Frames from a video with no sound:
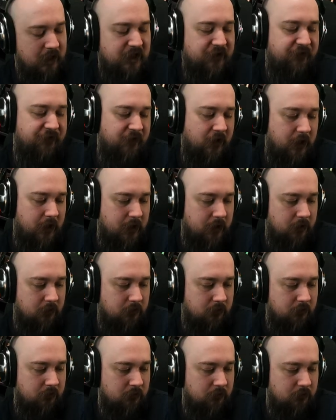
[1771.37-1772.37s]
fine.
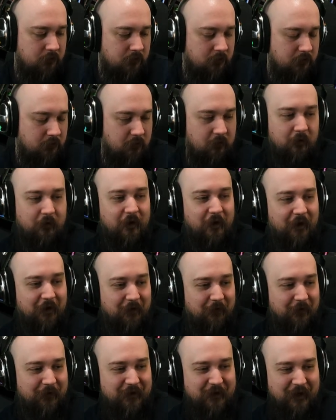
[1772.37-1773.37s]

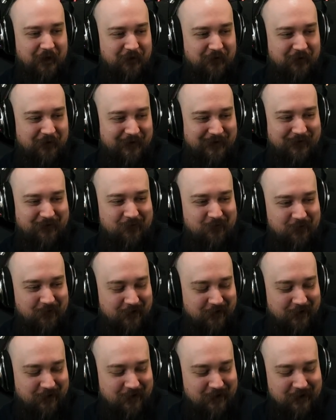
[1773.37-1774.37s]
We'll say it's
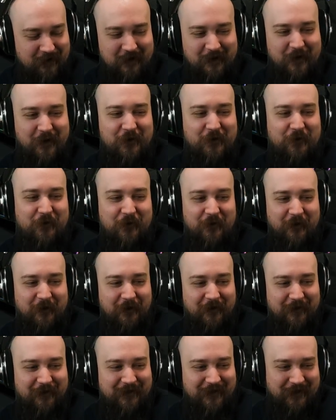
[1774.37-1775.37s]

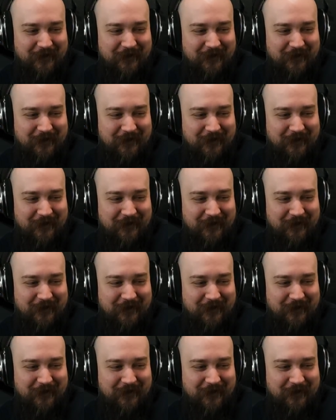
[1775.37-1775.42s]
good.